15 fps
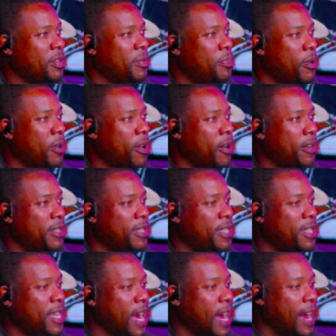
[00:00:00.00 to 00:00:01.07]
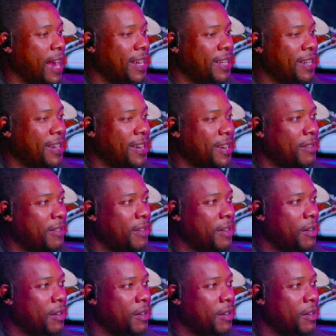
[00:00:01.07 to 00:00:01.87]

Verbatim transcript: Parts die cut